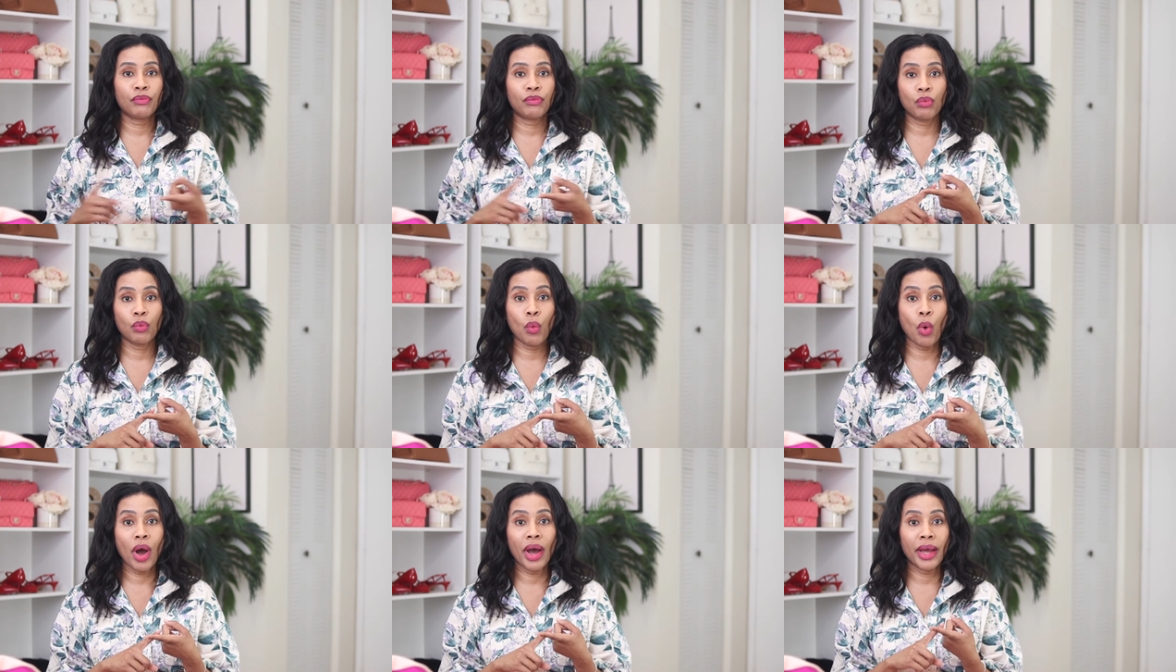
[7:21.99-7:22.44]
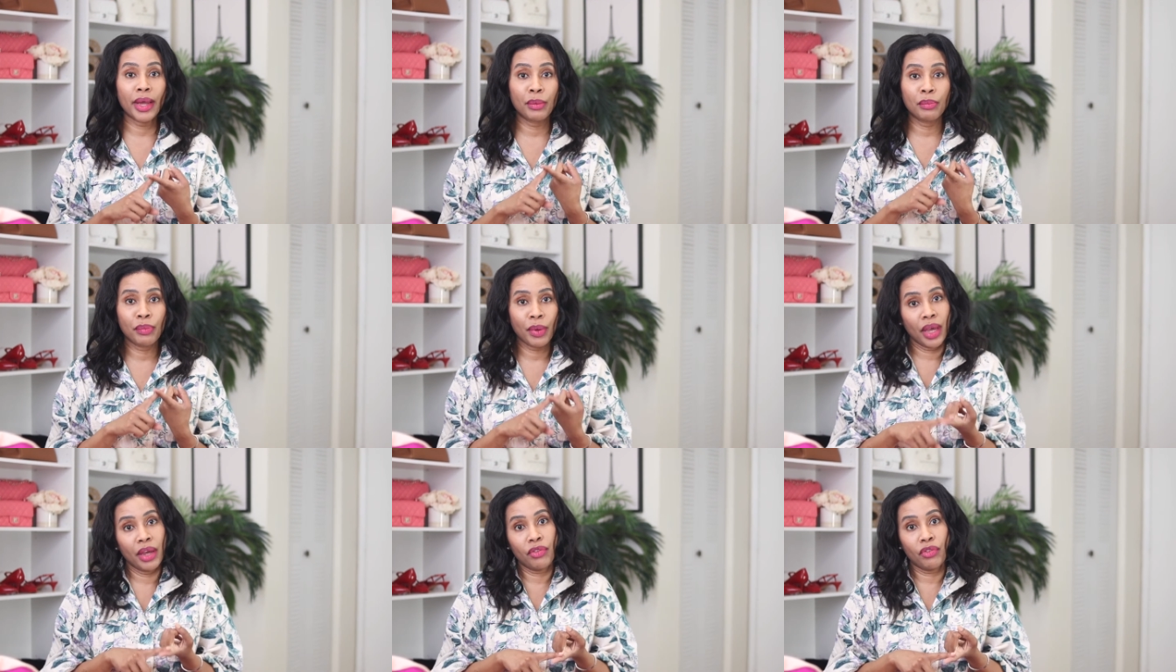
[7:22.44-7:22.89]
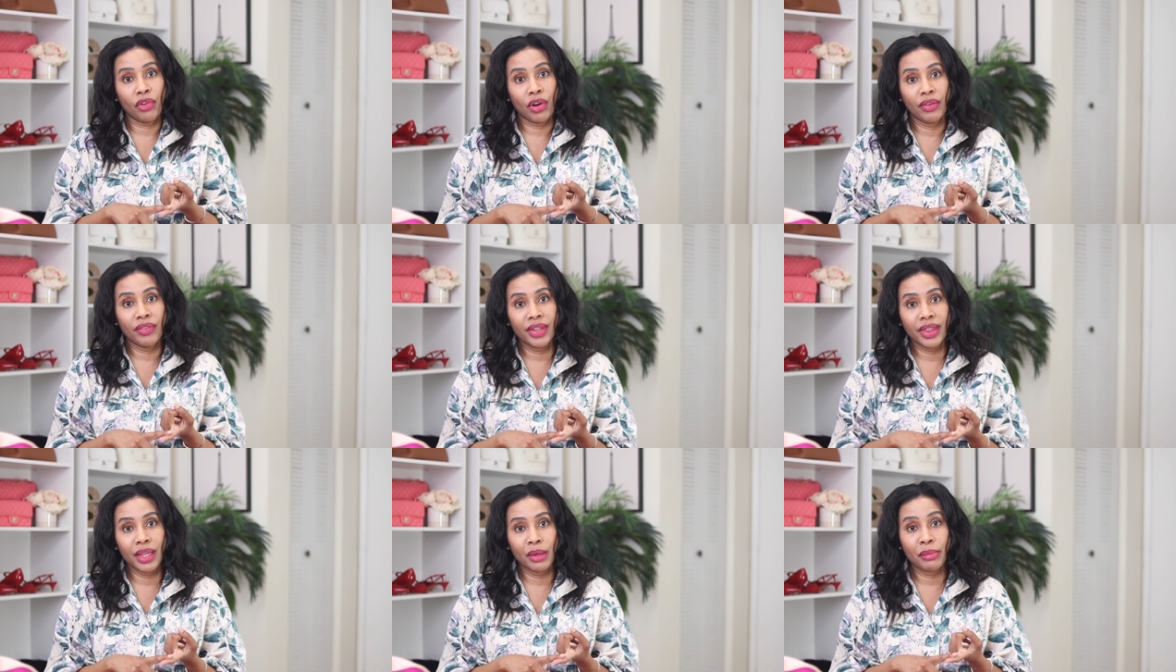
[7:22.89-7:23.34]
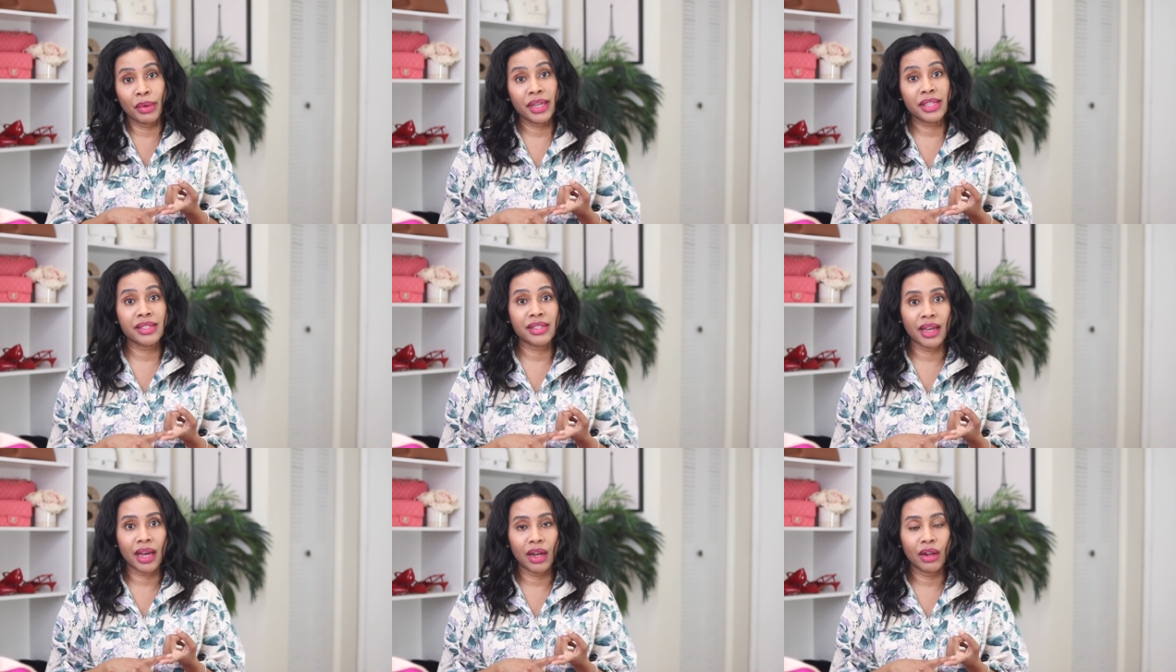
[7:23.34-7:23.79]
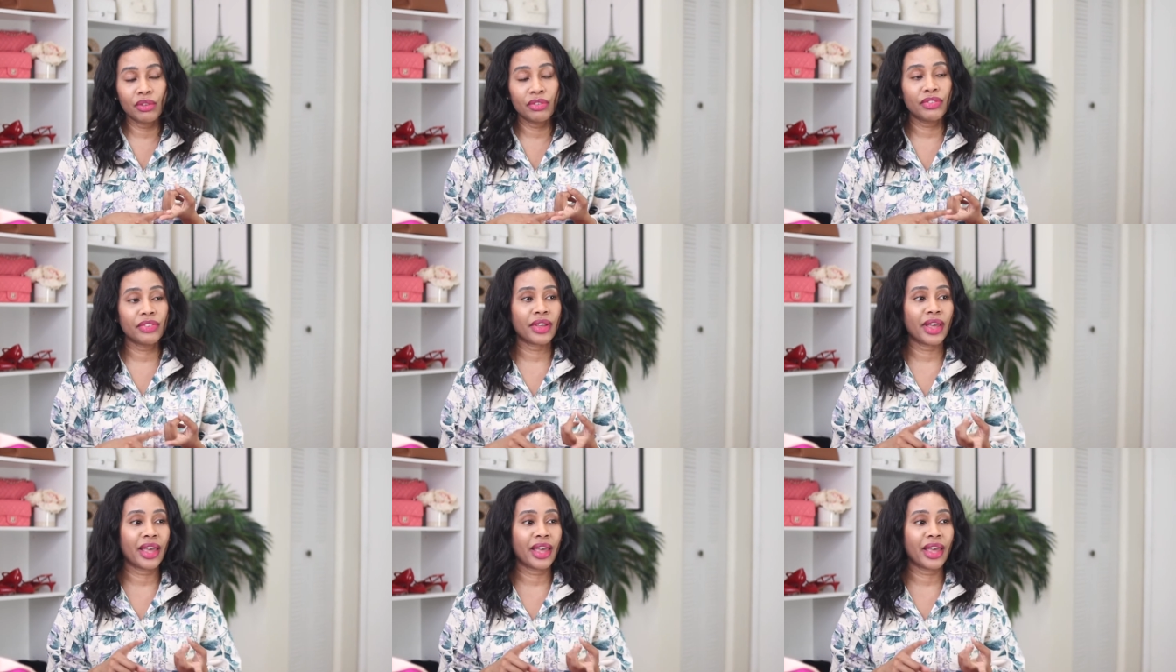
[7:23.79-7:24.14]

one, pay for everything myself,